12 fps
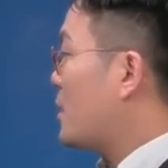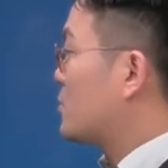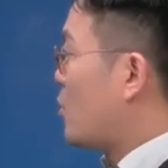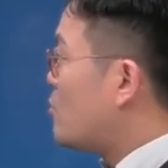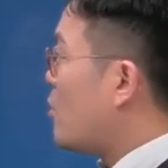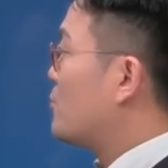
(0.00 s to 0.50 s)

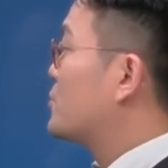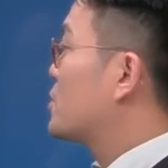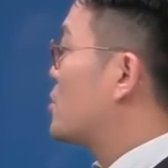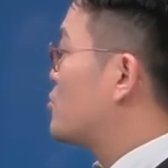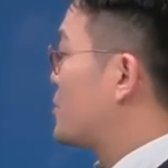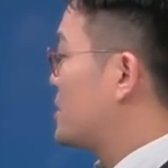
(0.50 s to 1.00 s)
When
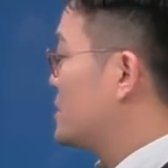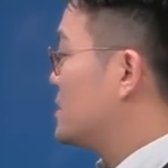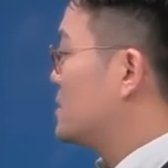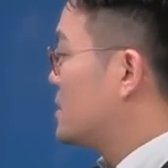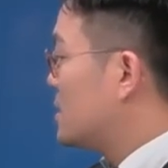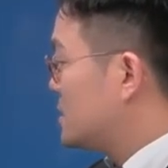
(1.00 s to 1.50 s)
bone
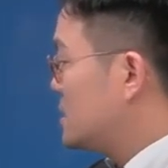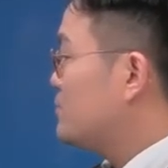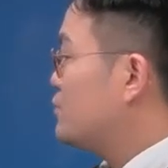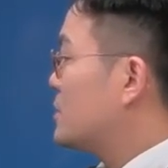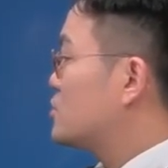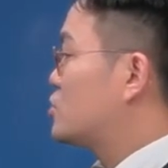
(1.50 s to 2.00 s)
is
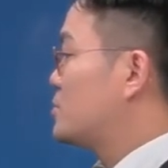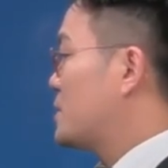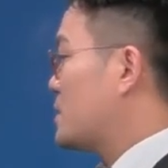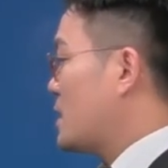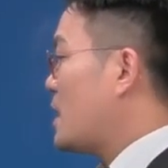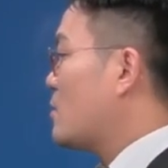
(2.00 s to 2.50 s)
lacking,
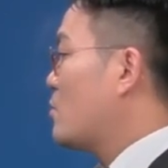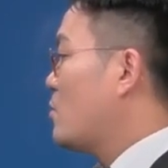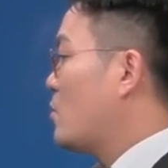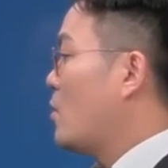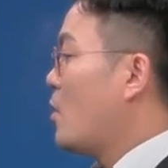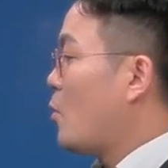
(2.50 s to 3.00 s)

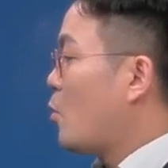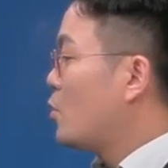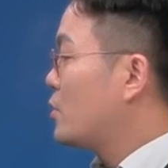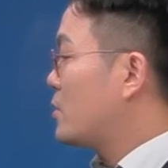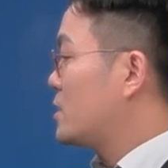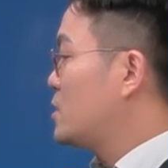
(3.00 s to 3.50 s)
GBR
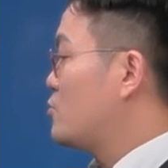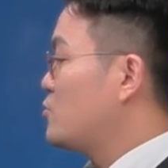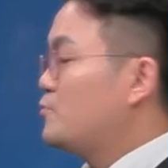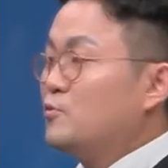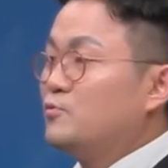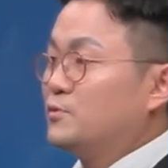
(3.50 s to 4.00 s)
is
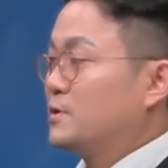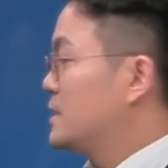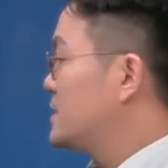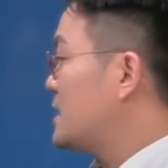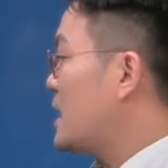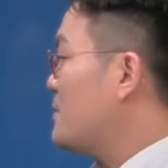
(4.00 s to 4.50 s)
done,
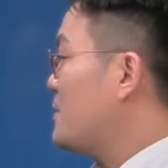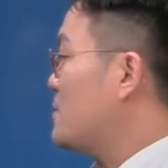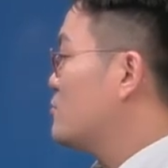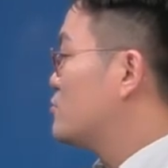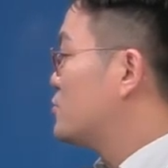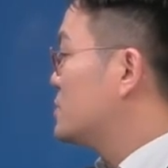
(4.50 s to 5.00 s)
and the
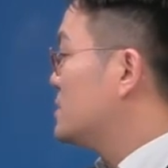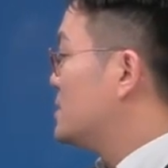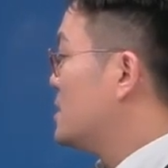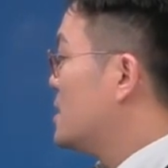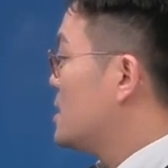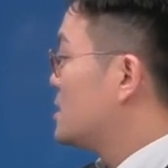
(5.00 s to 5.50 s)
top
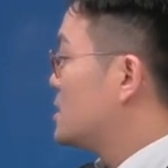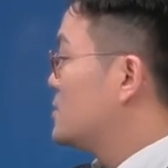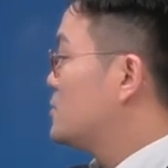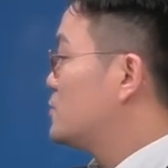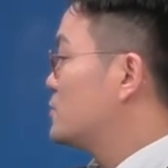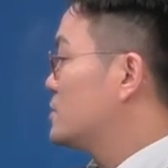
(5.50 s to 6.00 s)

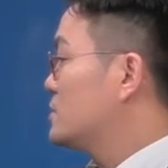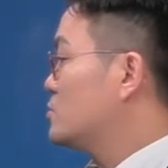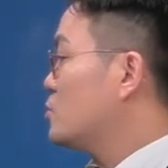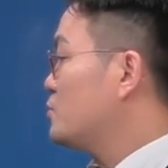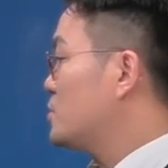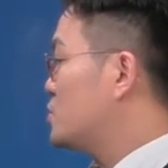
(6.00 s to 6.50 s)
part of
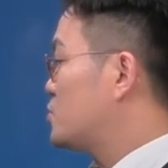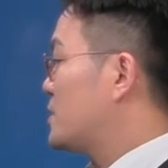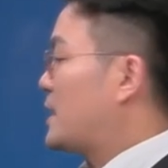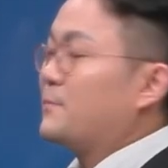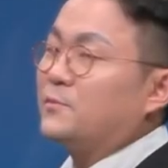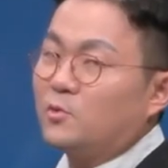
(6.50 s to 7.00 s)
an
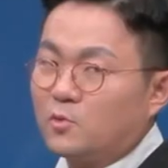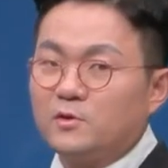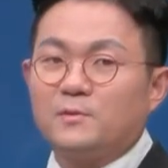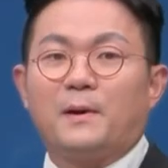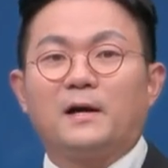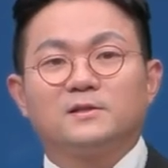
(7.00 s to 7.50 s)
implant
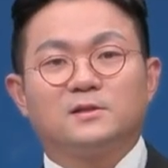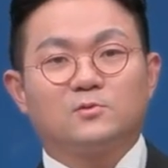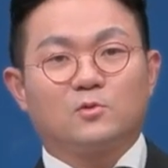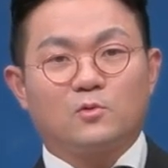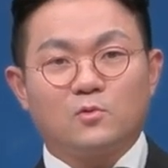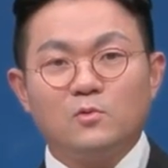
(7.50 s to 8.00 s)
can
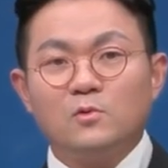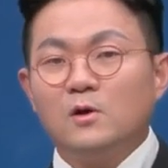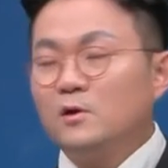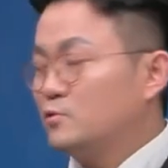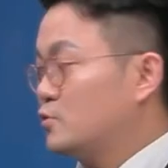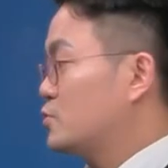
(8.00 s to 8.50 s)
remain
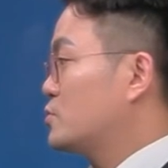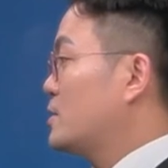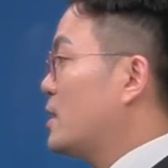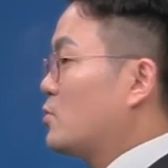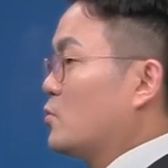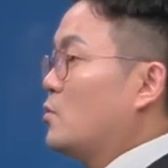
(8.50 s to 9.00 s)
in soft
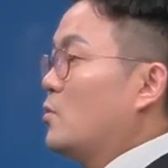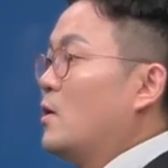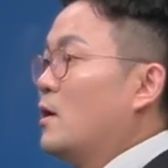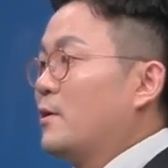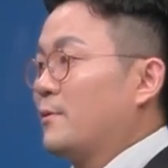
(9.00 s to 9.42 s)
tissue.